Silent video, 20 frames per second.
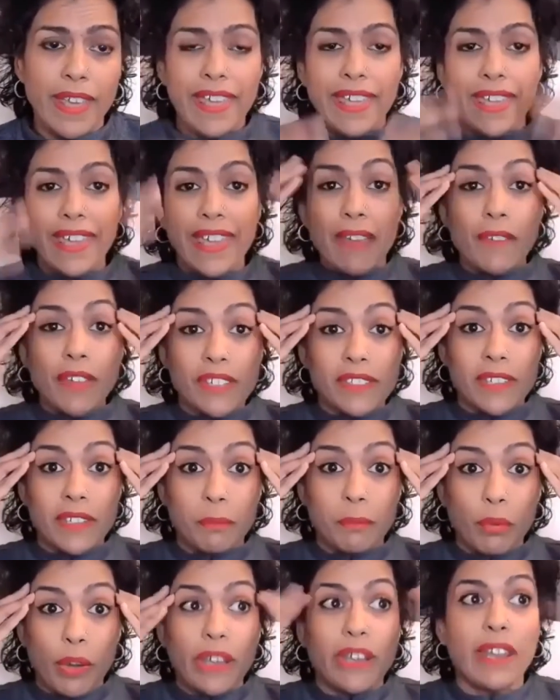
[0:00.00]
He gave us this
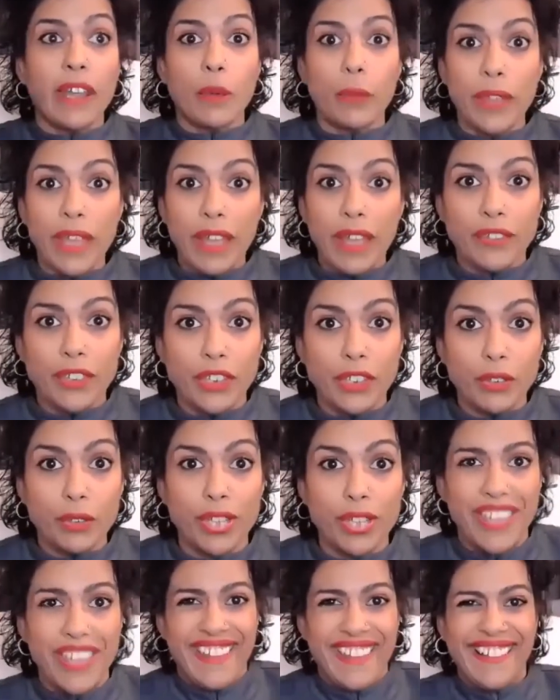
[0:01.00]
brain, now we have to
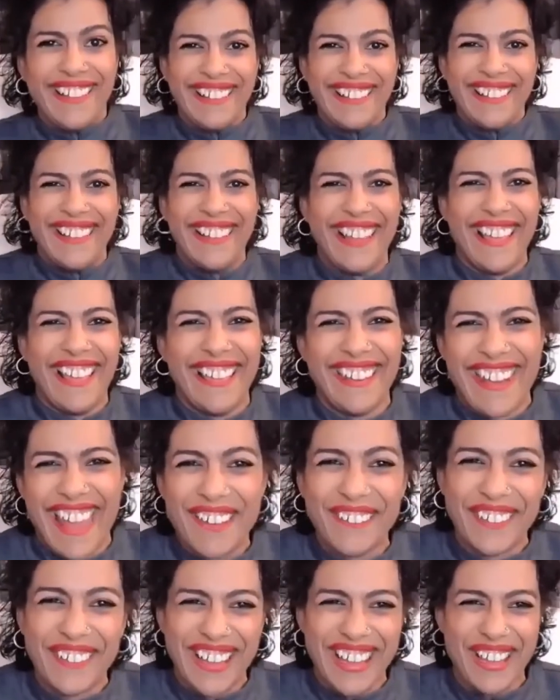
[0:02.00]
use it.
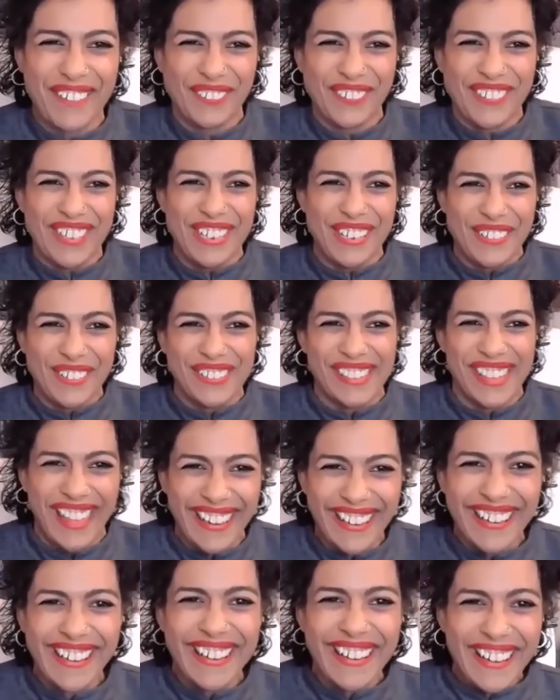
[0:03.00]
Now we have to use it,
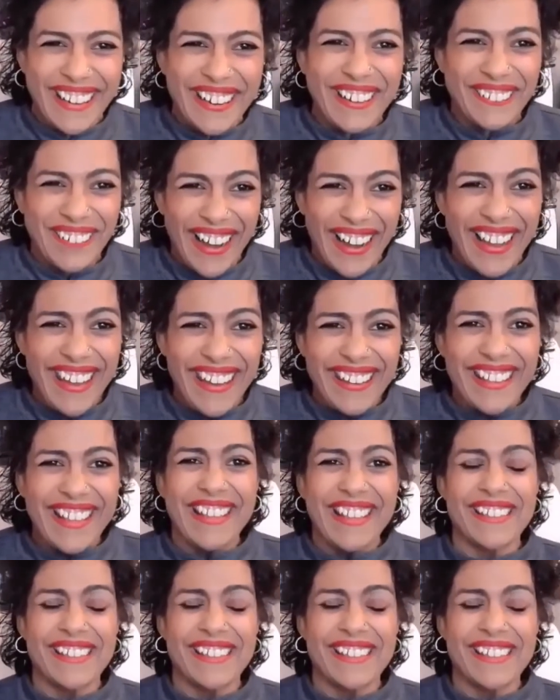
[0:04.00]
right?